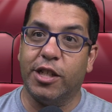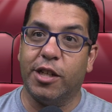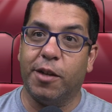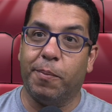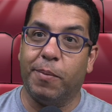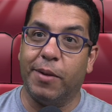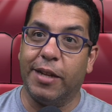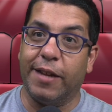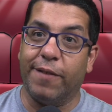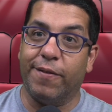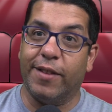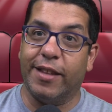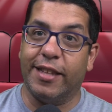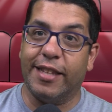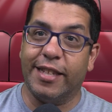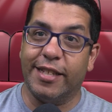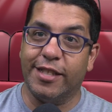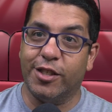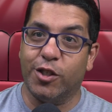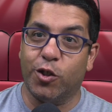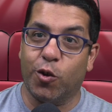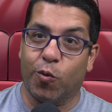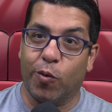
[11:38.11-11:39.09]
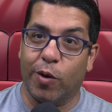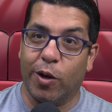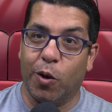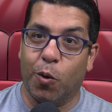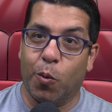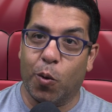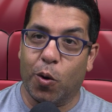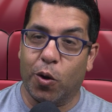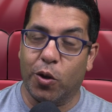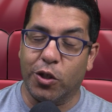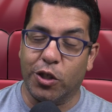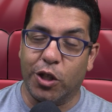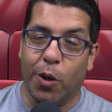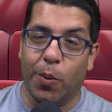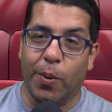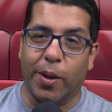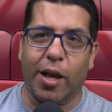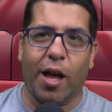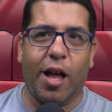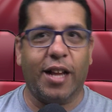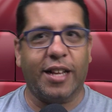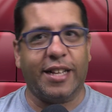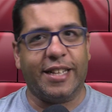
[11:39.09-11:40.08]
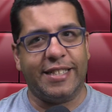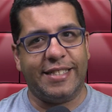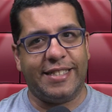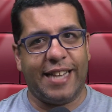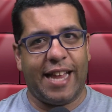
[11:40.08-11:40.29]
to believe that this is a real world going on because